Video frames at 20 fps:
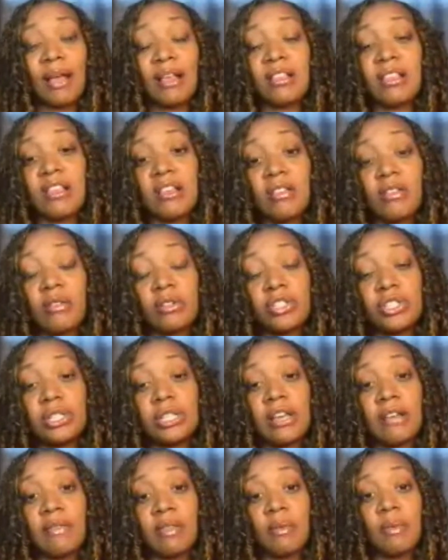And my sister,
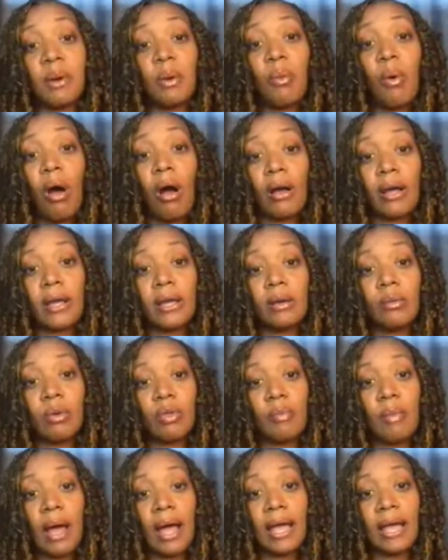she lives in Milwaukee
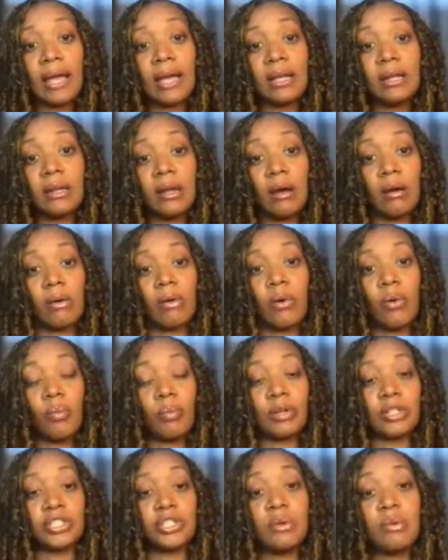with my aunt and uncle,
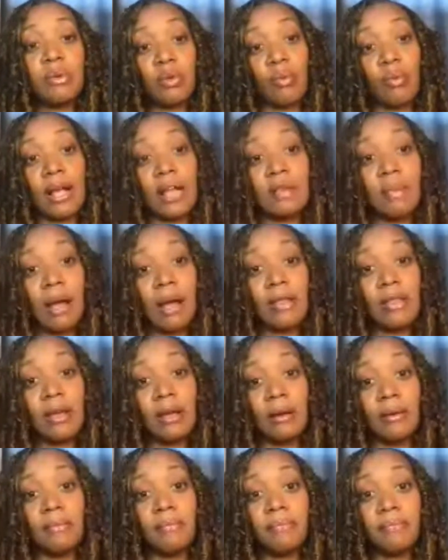but she was raised by them.